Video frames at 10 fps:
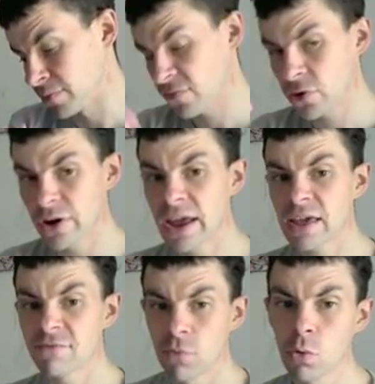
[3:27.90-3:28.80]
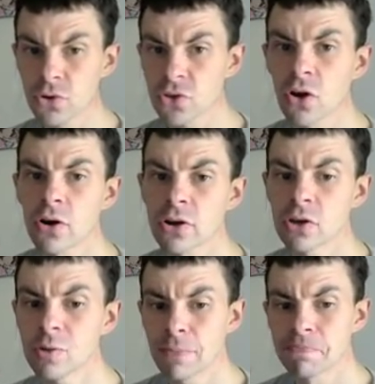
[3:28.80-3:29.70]
for a 4-star
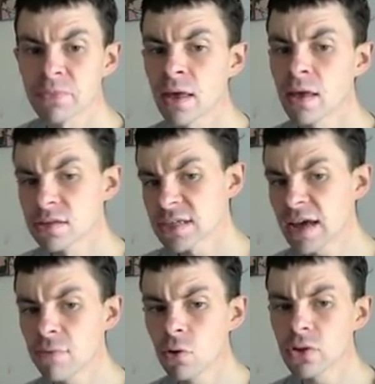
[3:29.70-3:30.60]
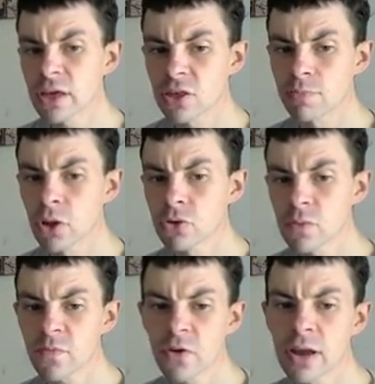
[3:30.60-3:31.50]
unit, to have Holy
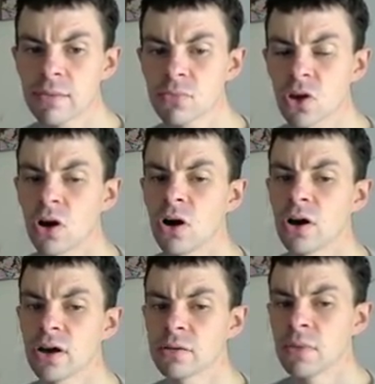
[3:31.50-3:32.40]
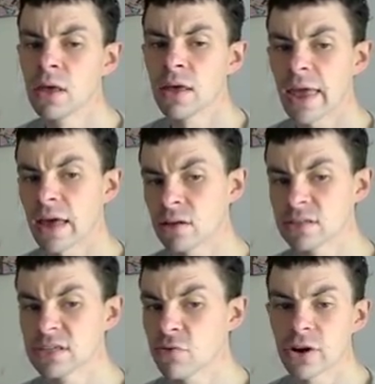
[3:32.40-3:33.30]
Explosion frames on
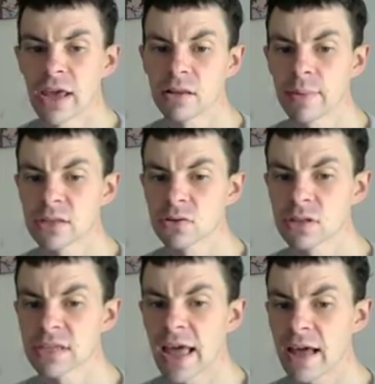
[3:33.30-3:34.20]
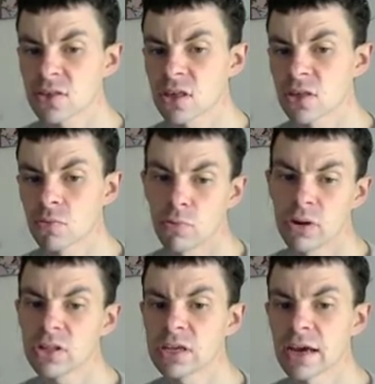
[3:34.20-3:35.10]
different elemental attacks is
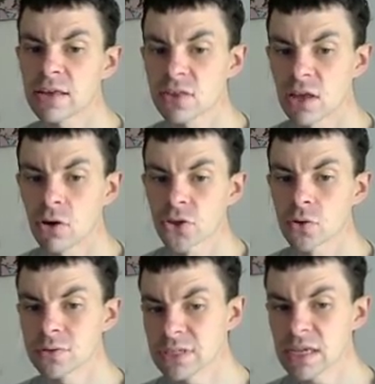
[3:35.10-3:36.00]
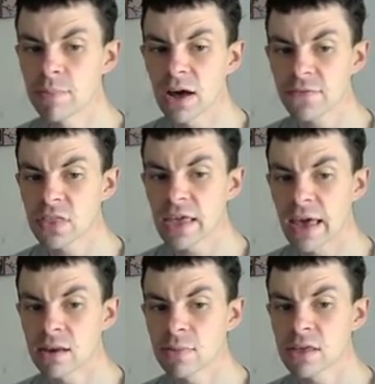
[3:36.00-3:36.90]
really nice. They also debuff the
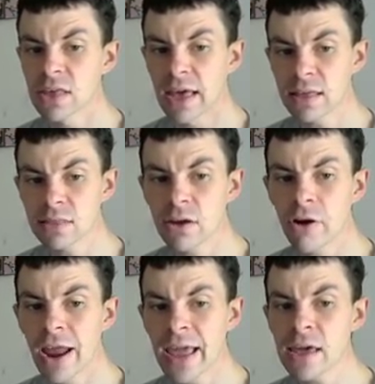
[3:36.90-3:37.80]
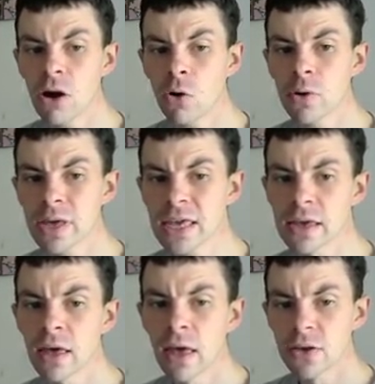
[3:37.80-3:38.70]
enemies and their
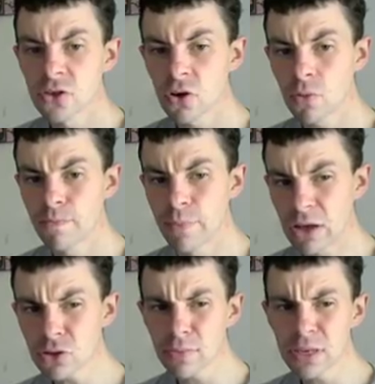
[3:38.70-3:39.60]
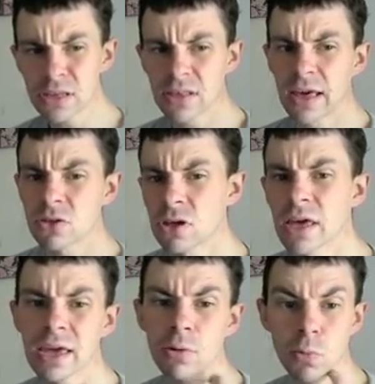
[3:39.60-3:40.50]
AoE. So Belgemine is
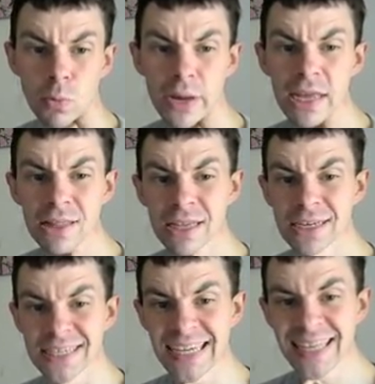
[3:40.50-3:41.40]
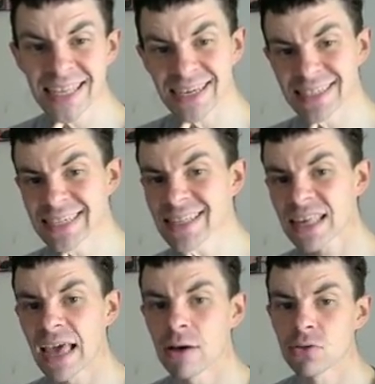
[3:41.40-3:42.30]
actually a really decent
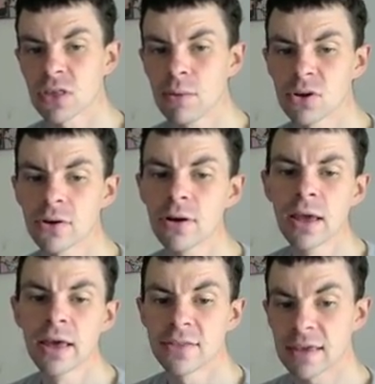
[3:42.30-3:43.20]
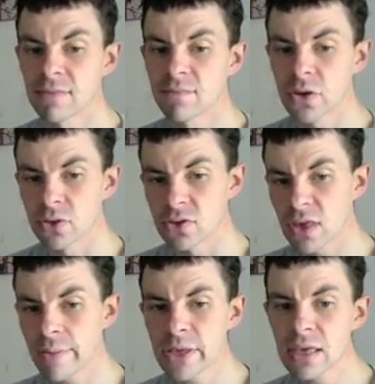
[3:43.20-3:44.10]
discount summoner that can build a
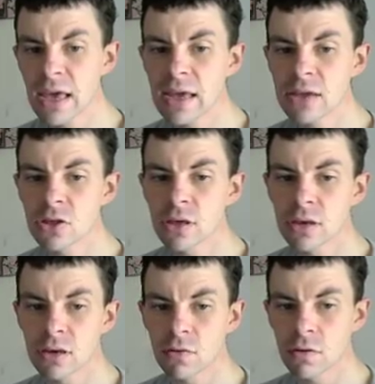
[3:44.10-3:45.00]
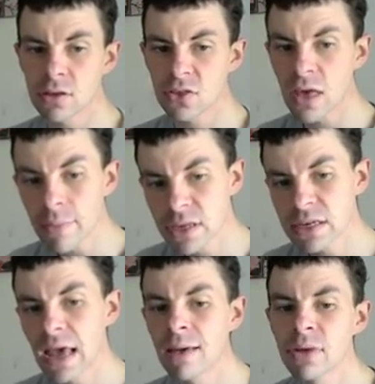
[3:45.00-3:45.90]
summon gauge, she can increase summon
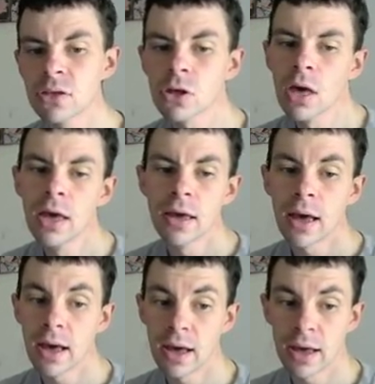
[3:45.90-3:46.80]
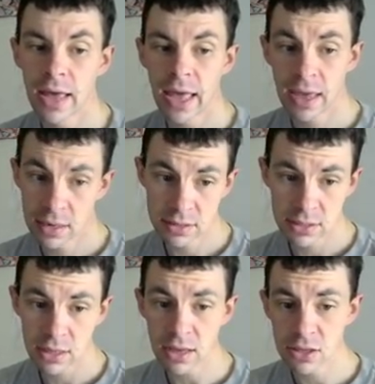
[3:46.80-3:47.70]
damage, and
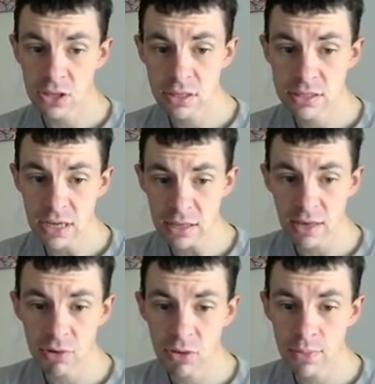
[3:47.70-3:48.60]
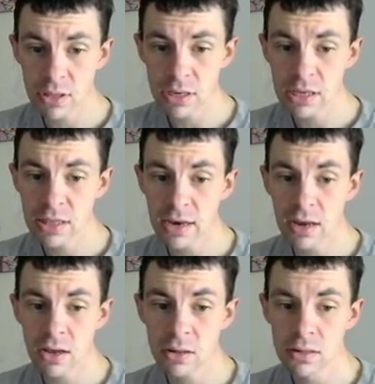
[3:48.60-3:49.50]
she does have an ability that
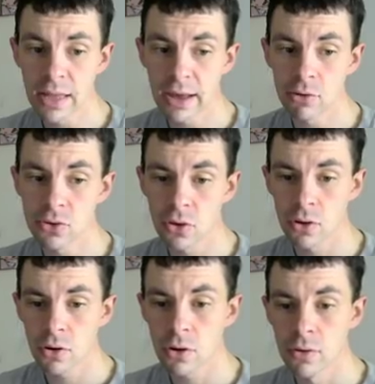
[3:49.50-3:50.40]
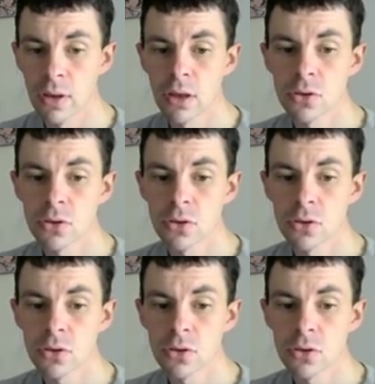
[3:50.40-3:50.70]
allows her